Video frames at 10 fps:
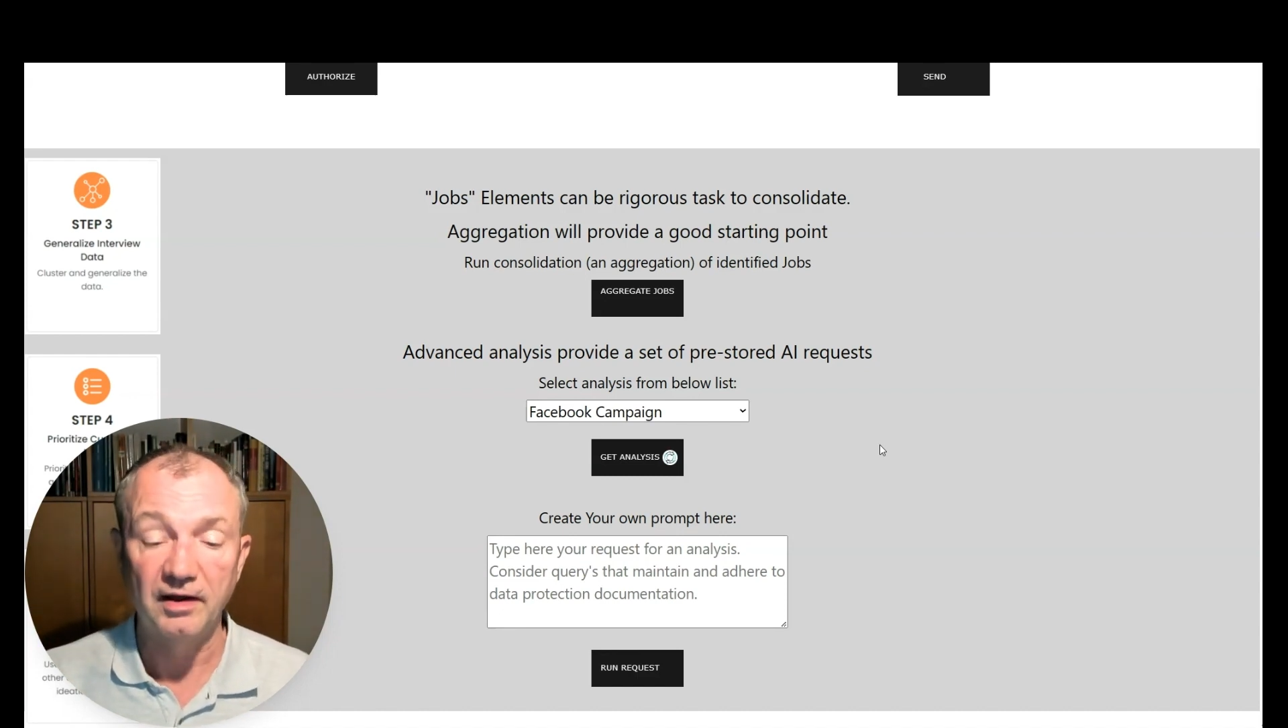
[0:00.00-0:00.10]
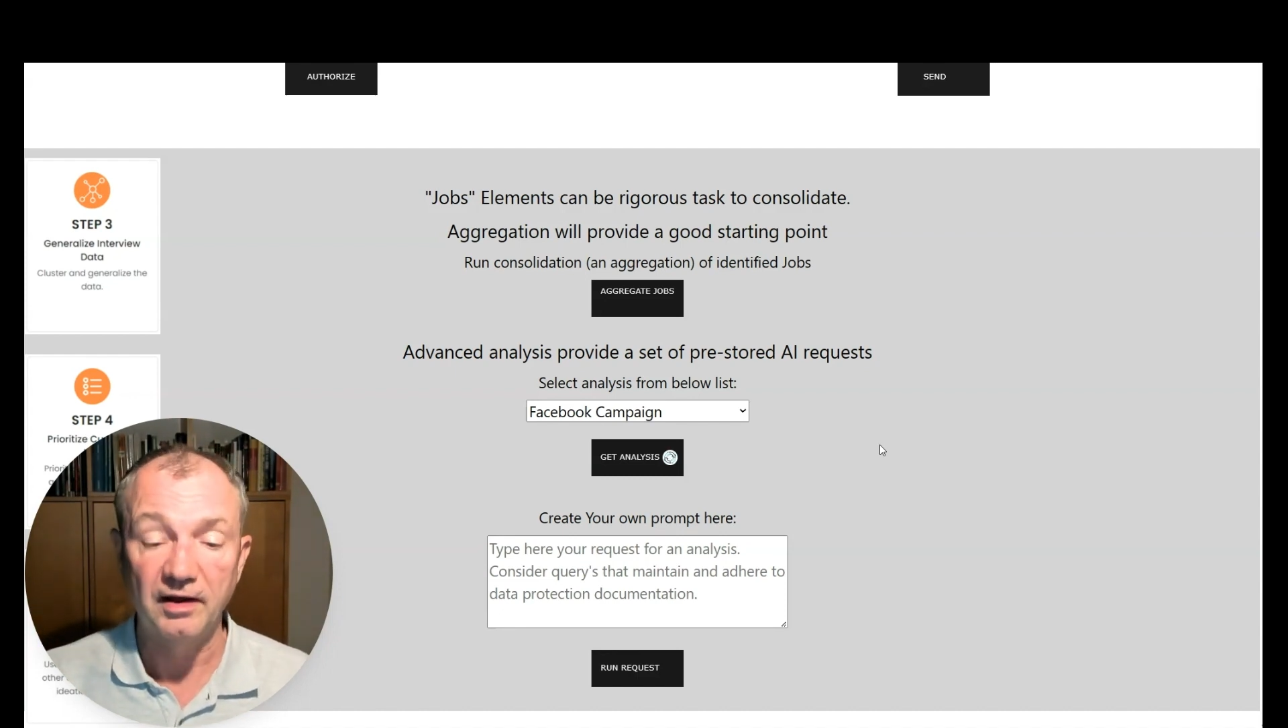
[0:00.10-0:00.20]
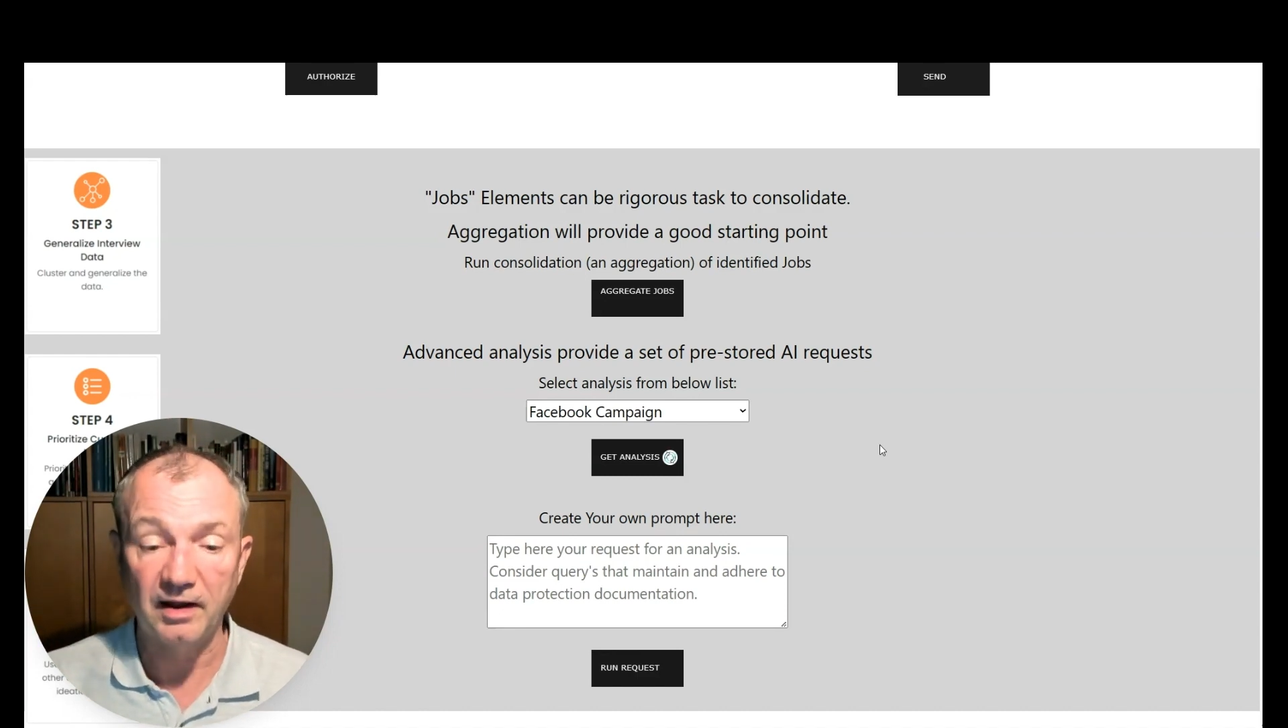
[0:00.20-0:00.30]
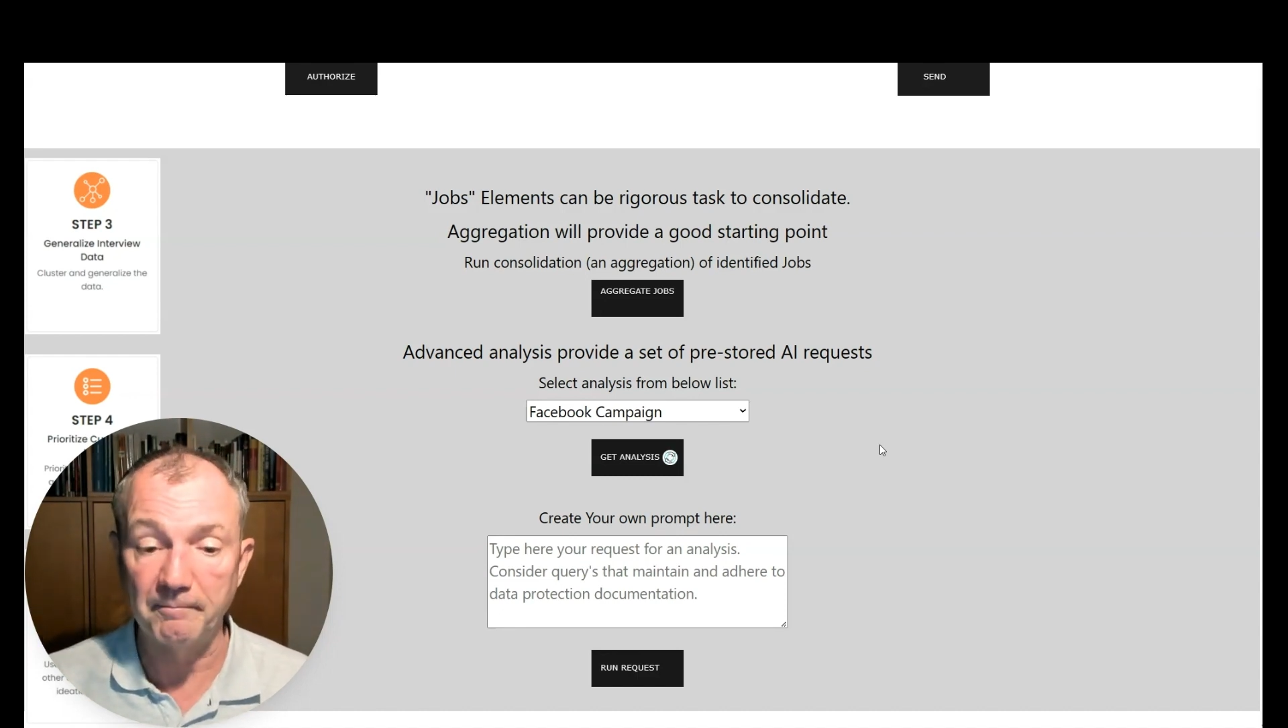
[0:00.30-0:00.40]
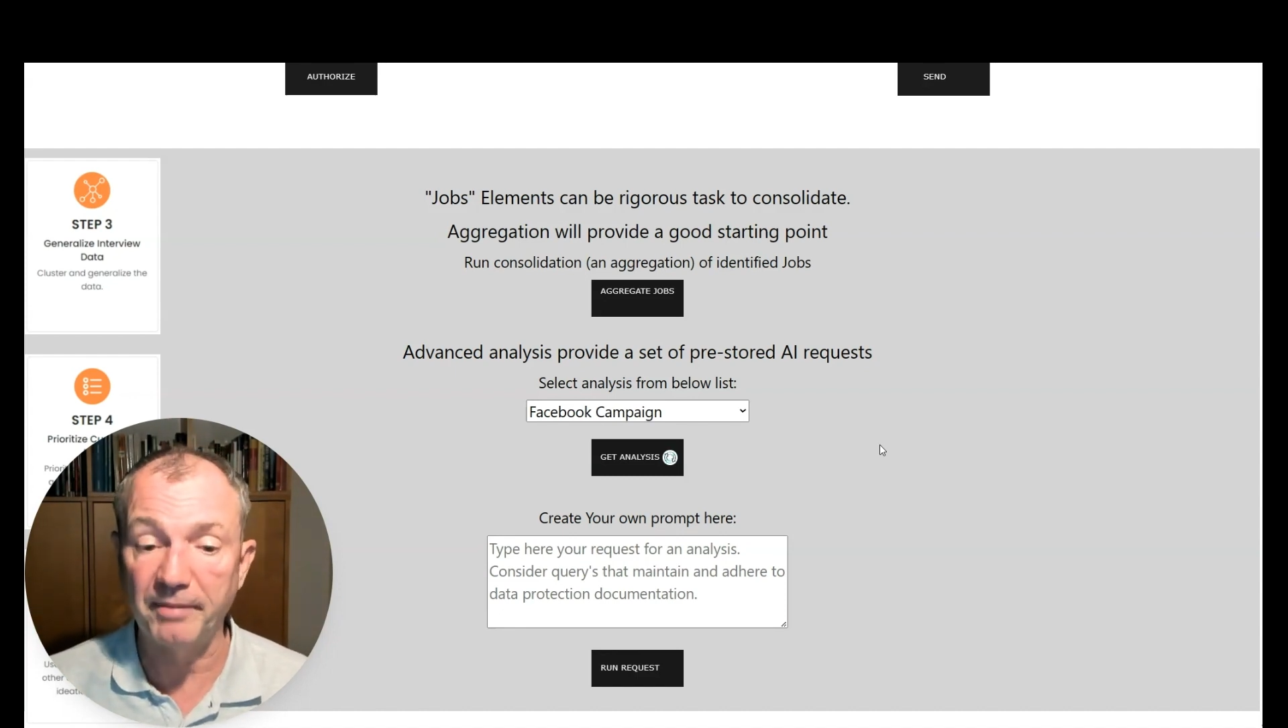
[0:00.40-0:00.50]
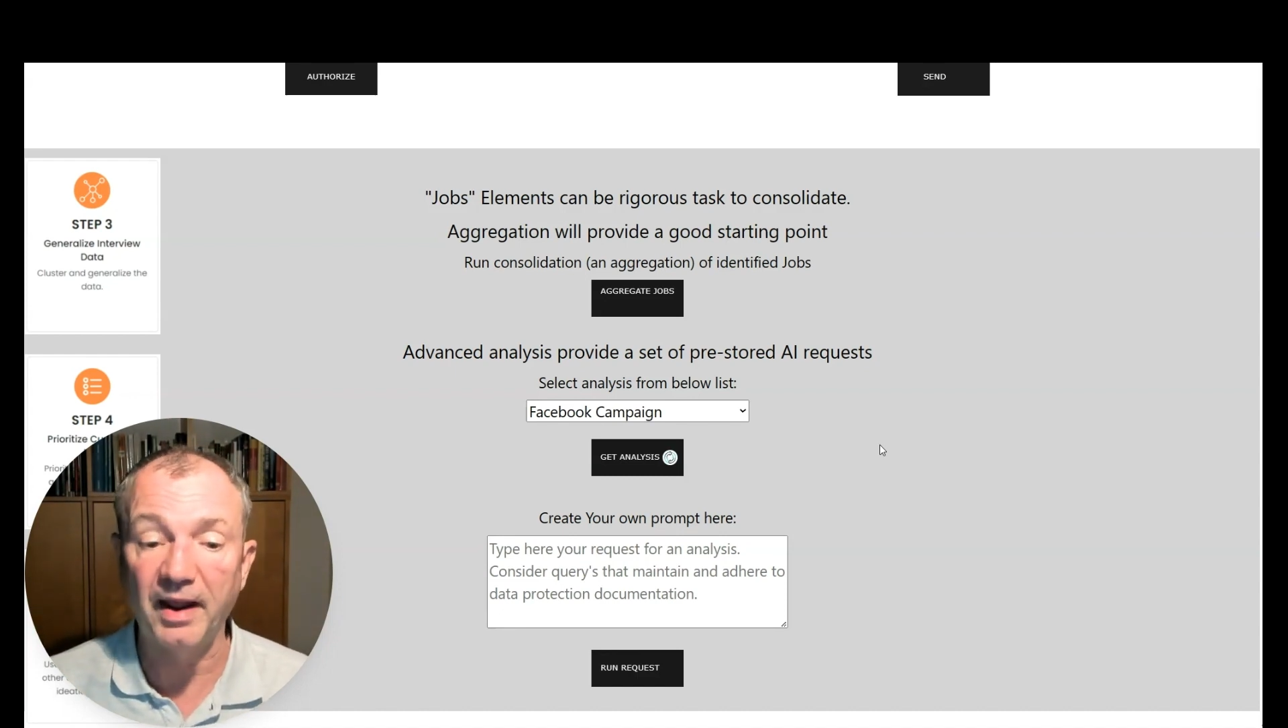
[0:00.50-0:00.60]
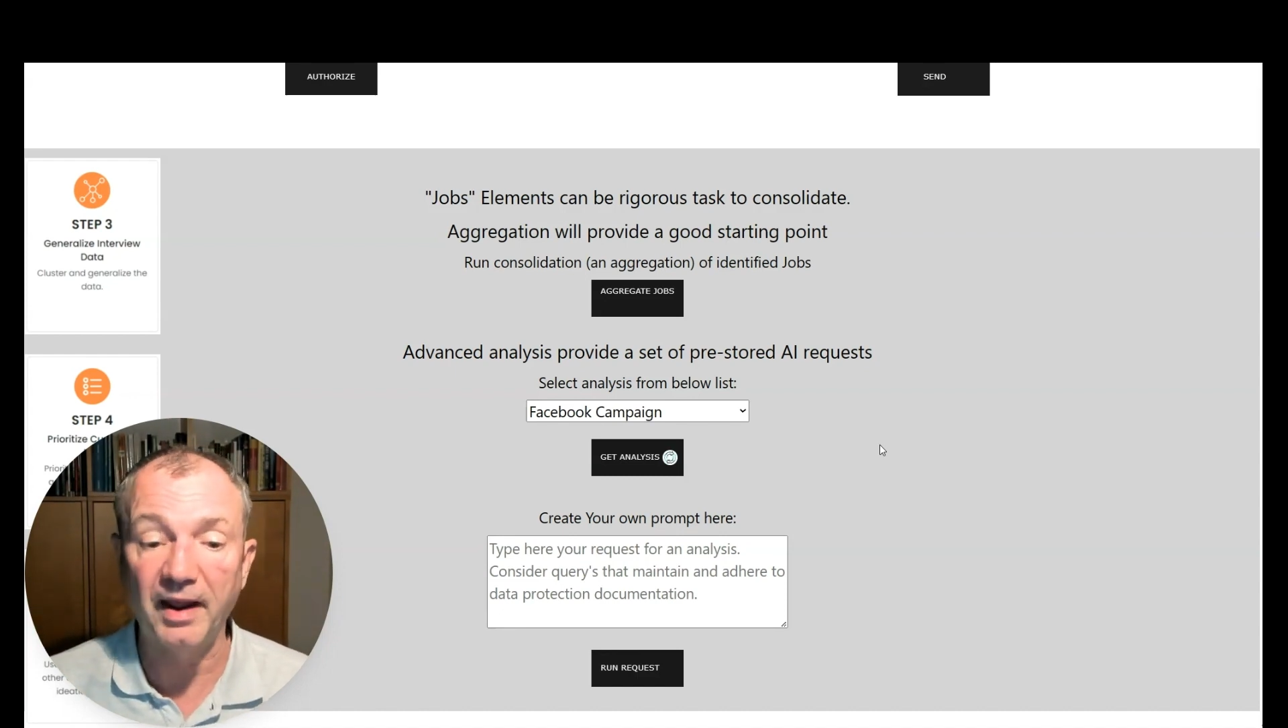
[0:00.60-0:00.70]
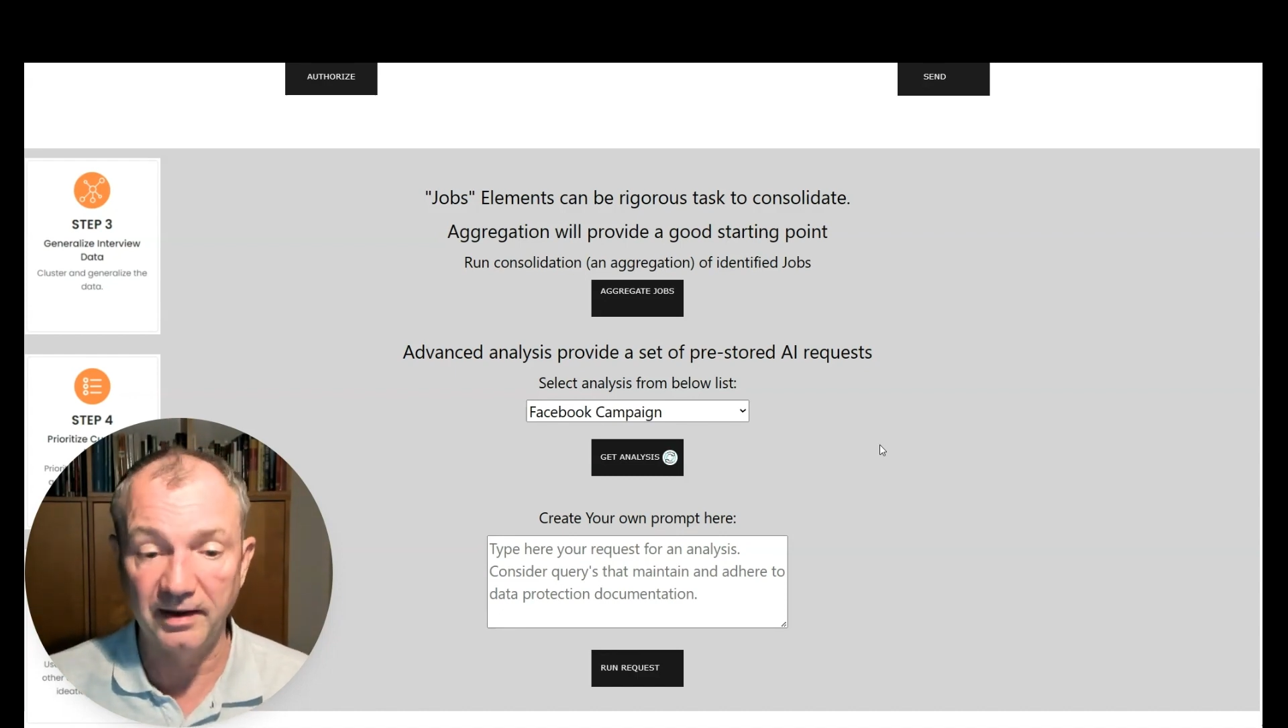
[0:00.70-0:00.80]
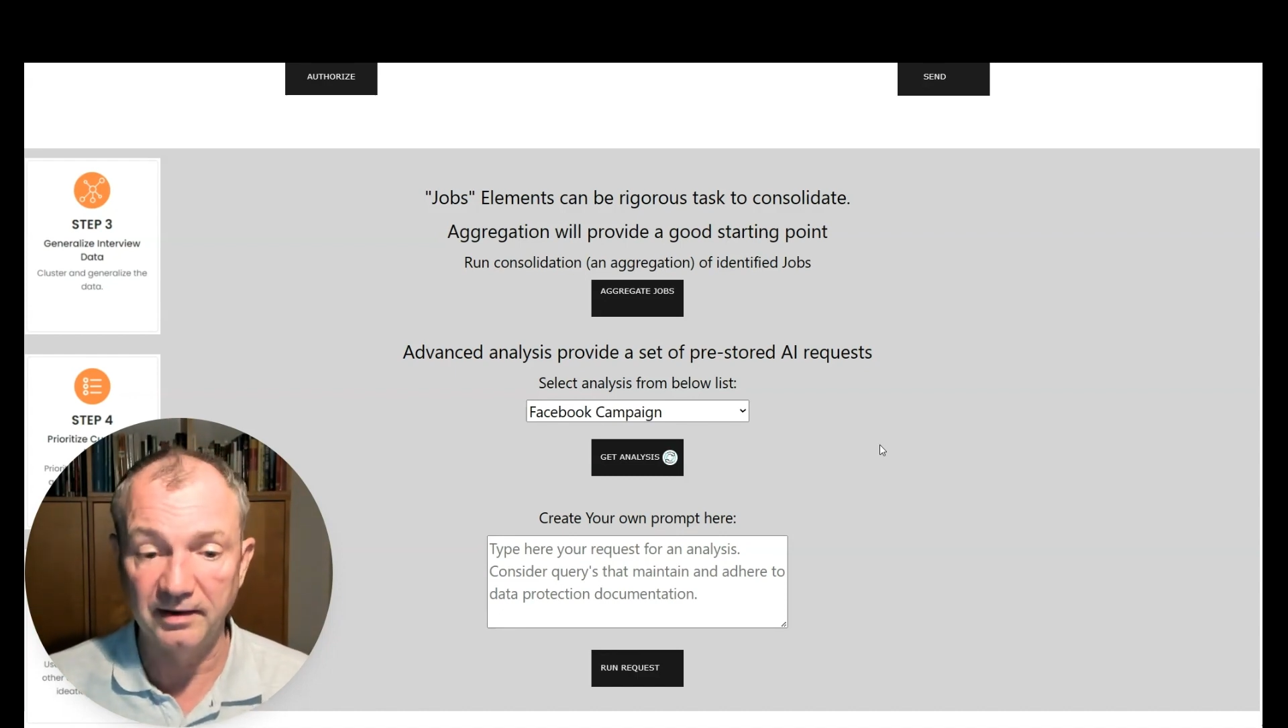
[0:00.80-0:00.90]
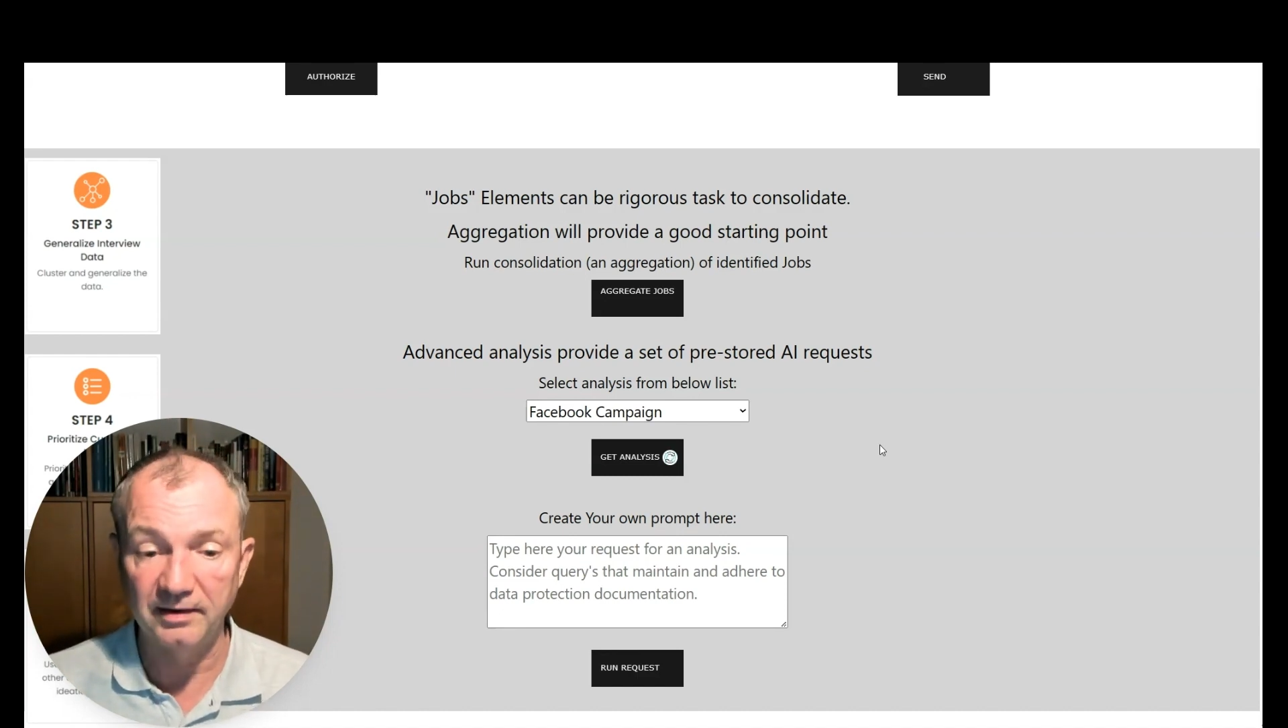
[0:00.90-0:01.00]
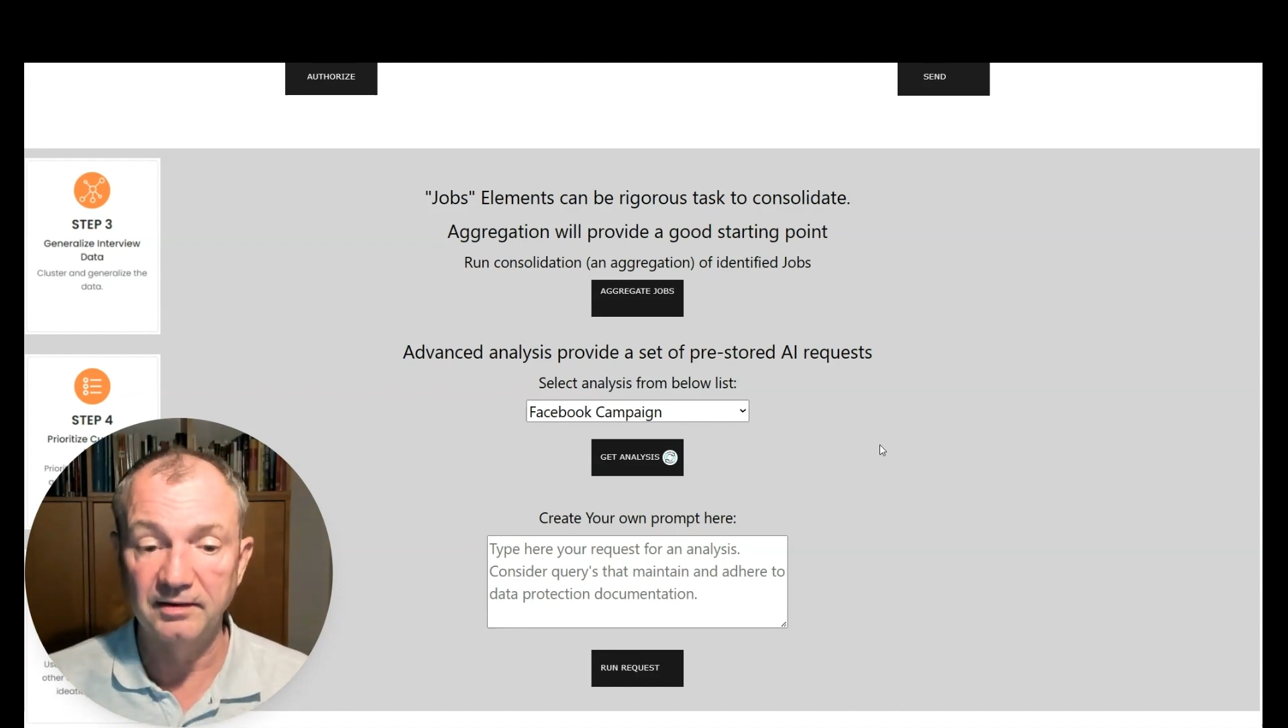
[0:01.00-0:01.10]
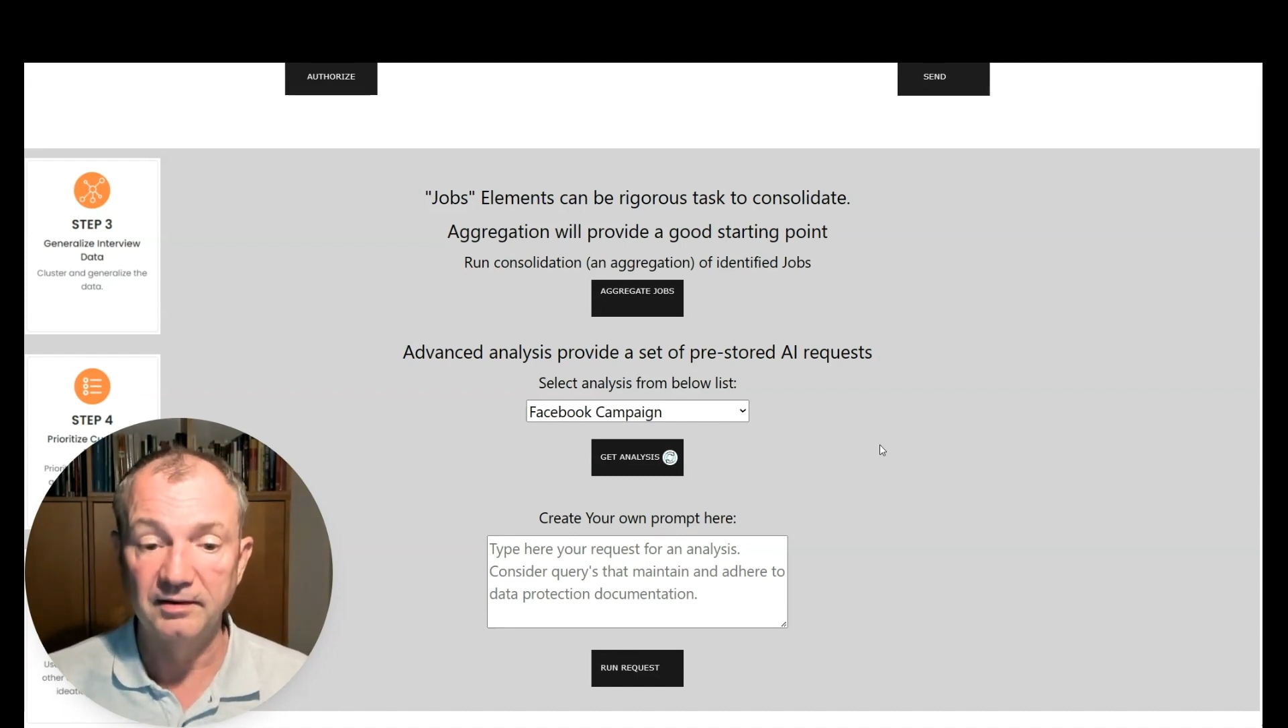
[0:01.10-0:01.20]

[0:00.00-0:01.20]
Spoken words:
campaign.